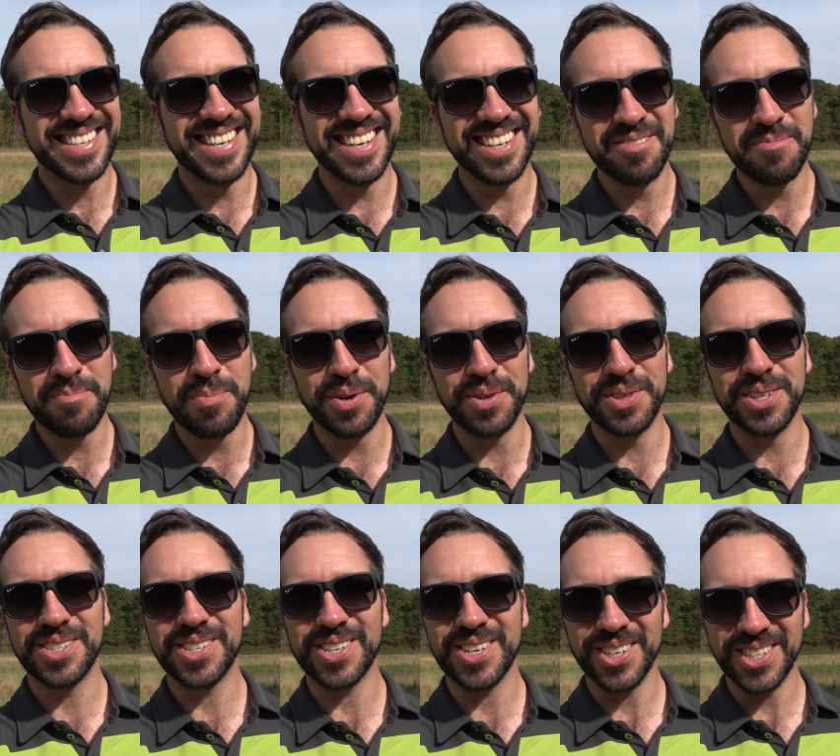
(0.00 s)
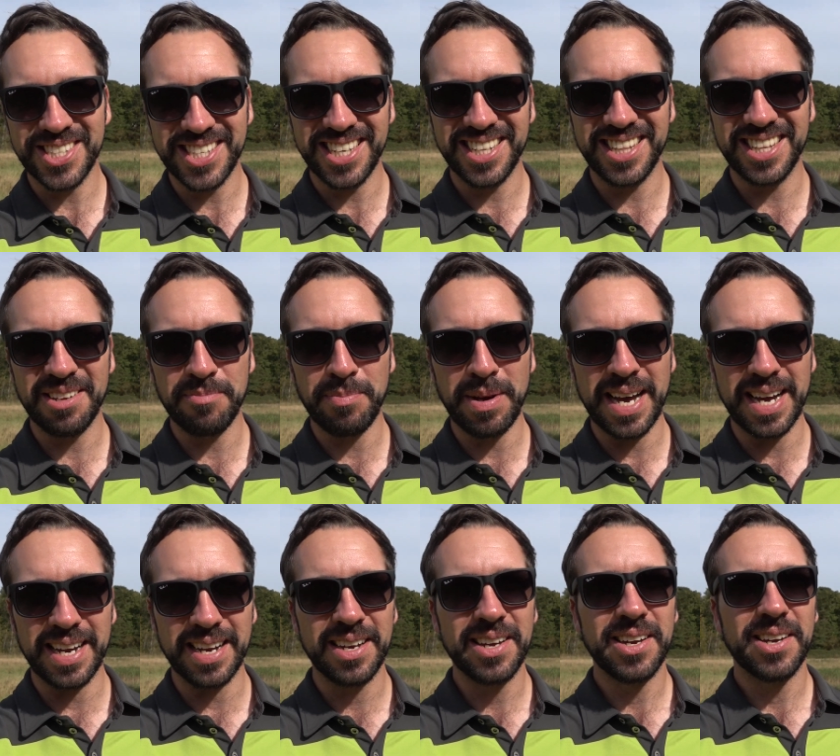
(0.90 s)
and put the Scotty in the
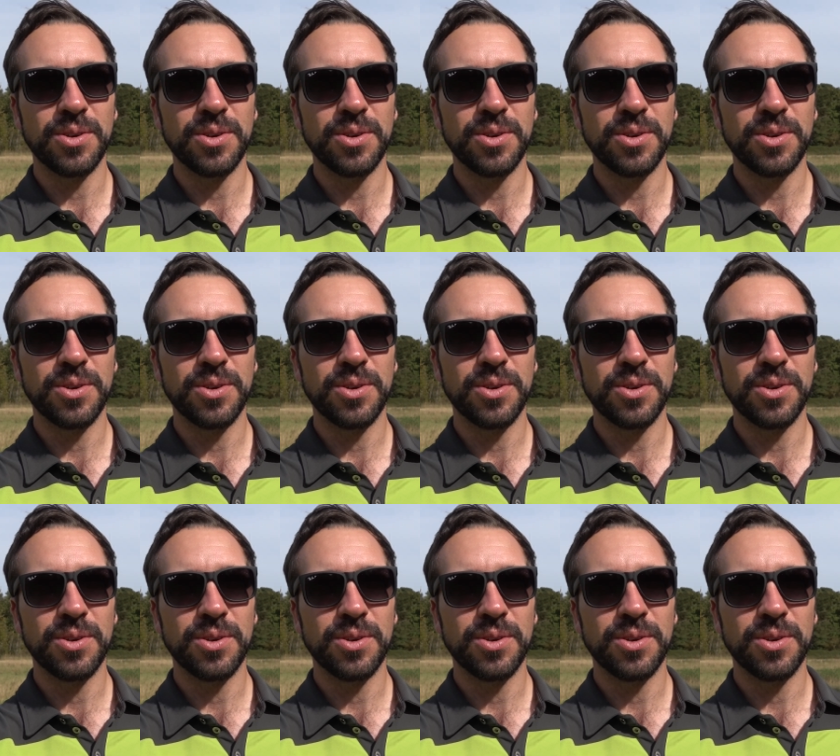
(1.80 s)
bag,